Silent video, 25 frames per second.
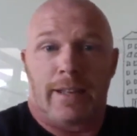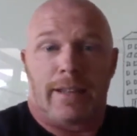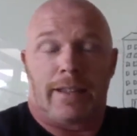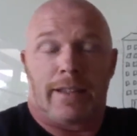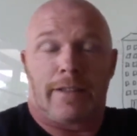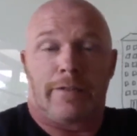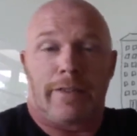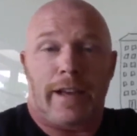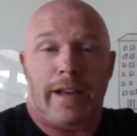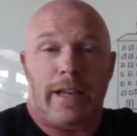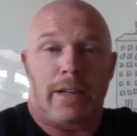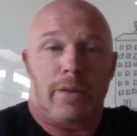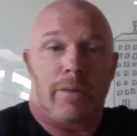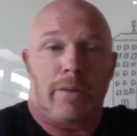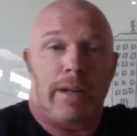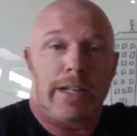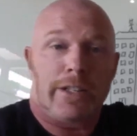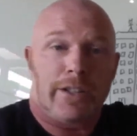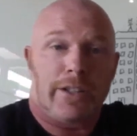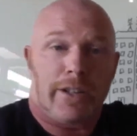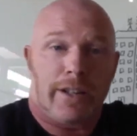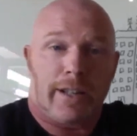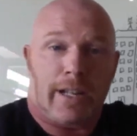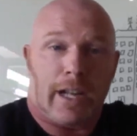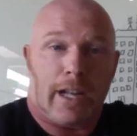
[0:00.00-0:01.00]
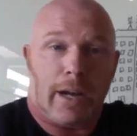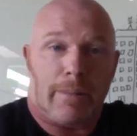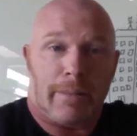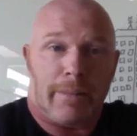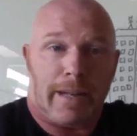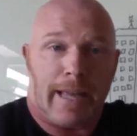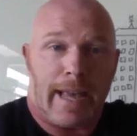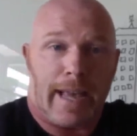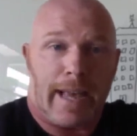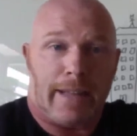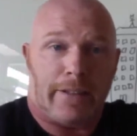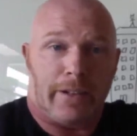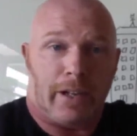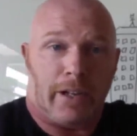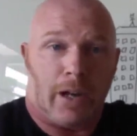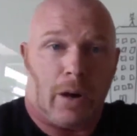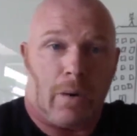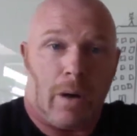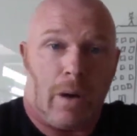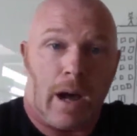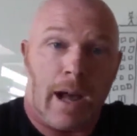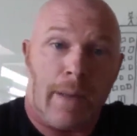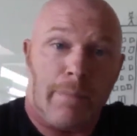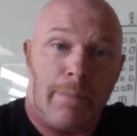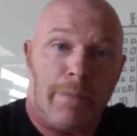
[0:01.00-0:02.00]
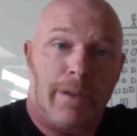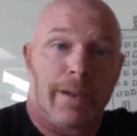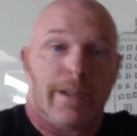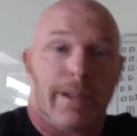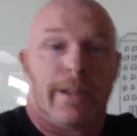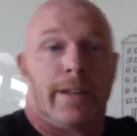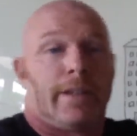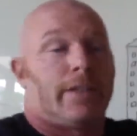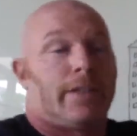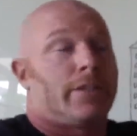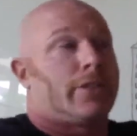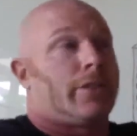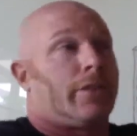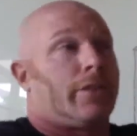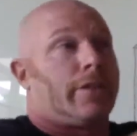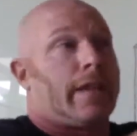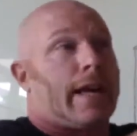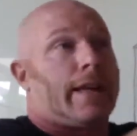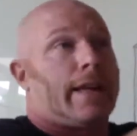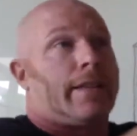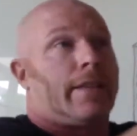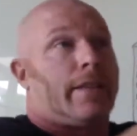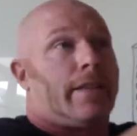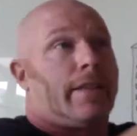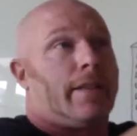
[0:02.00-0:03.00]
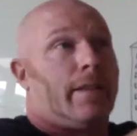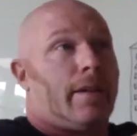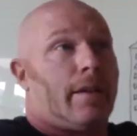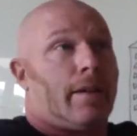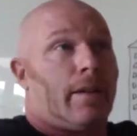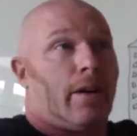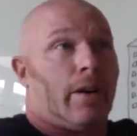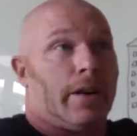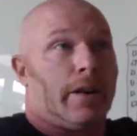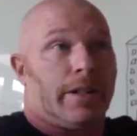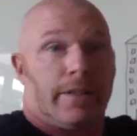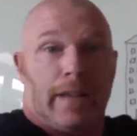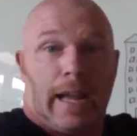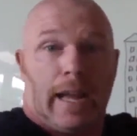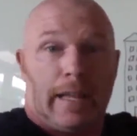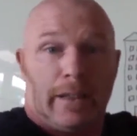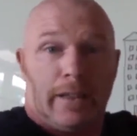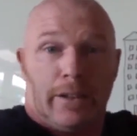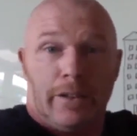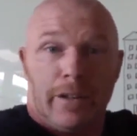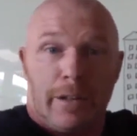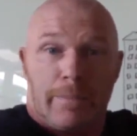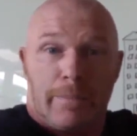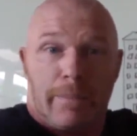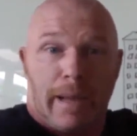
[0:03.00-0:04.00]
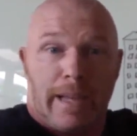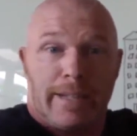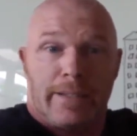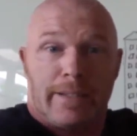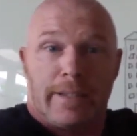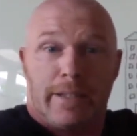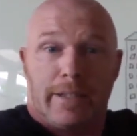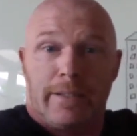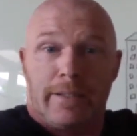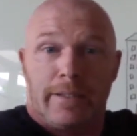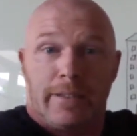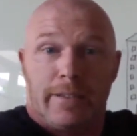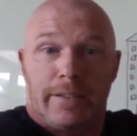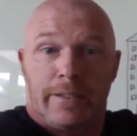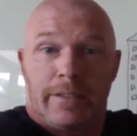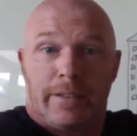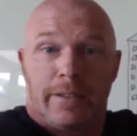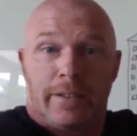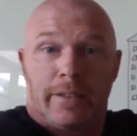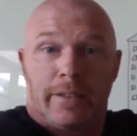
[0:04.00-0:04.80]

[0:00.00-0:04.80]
the valuation of the company had to go up so that on a diluted basis,